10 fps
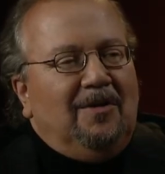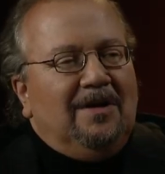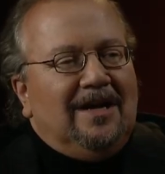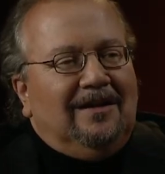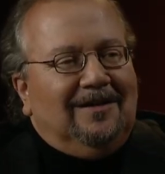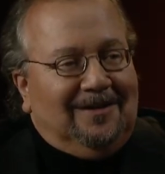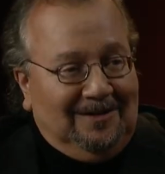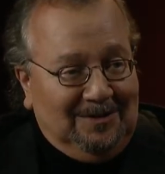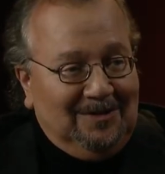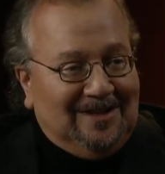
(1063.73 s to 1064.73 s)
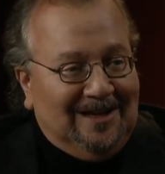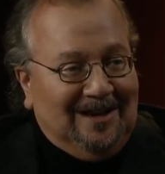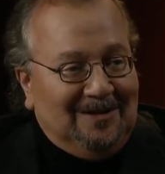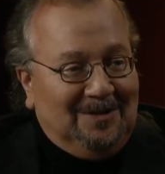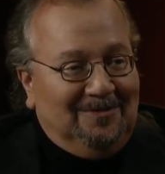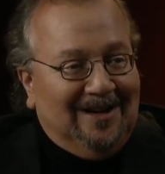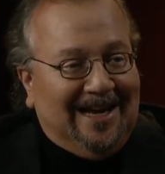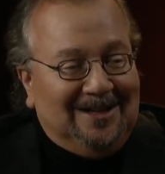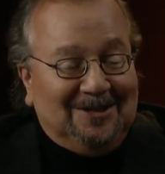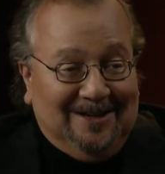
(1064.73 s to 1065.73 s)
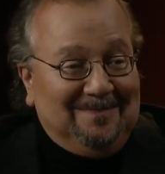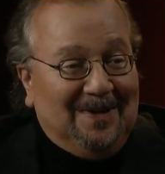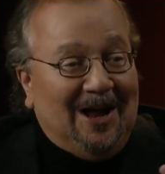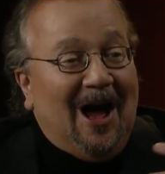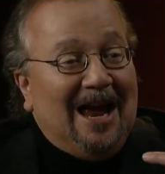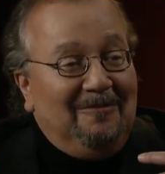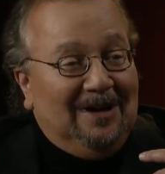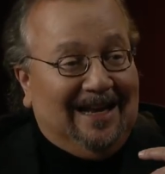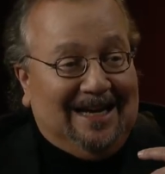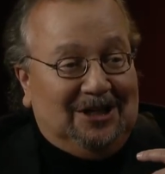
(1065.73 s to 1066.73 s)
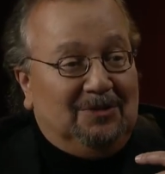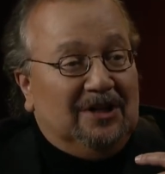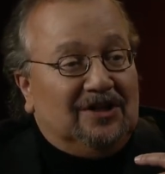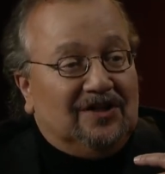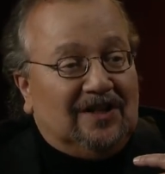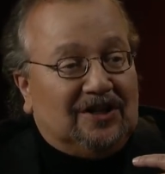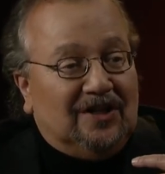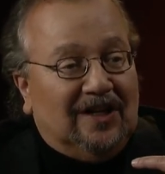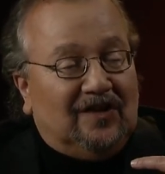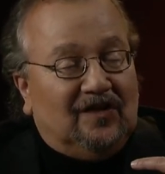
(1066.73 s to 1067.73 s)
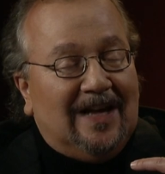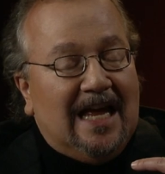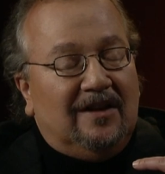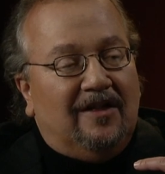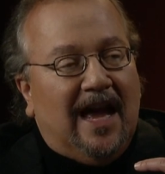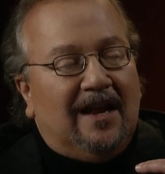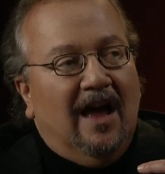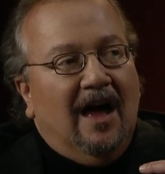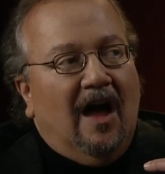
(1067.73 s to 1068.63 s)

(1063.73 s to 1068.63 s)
only you said you relate to it, but I relate to it to such an extent that